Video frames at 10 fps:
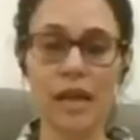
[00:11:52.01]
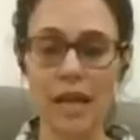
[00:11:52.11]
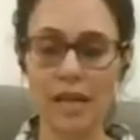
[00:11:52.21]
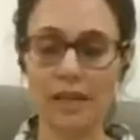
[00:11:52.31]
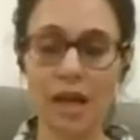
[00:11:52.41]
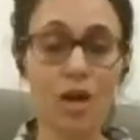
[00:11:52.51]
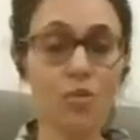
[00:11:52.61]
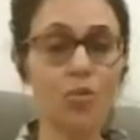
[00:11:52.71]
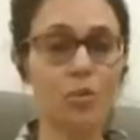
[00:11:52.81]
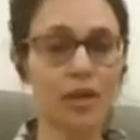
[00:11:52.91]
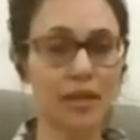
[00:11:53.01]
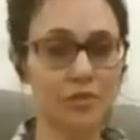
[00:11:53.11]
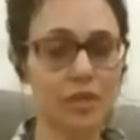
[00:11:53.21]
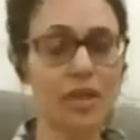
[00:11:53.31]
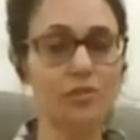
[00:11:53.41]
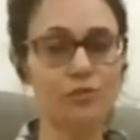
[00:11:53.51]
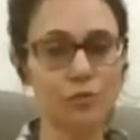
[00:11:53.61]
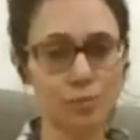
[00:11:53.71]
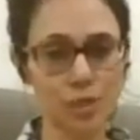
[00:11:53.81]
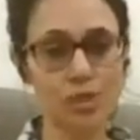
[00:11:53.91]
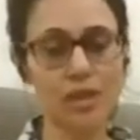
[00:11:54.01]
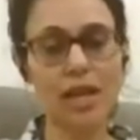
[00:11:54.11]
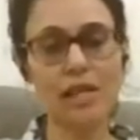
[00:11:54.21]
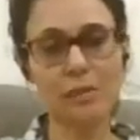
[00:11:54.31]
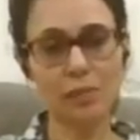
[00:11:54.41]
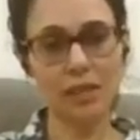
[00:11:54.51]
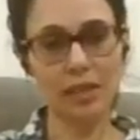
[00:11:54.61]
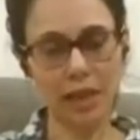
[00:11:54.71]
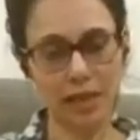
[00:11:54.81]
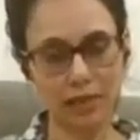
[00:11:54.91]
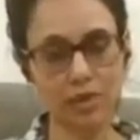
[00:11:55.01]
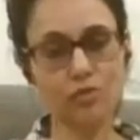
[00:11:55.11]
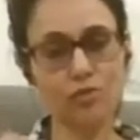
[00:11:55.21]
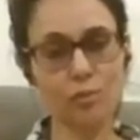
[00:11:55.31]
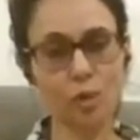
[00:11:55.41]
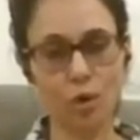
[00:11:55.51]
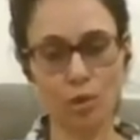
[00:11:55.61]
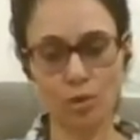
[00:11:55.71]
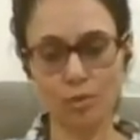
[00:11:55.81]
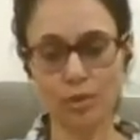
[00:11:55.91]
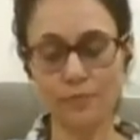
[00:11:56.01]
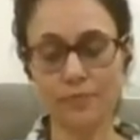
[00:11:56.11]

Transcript: And now whatever information has been gathered from all over,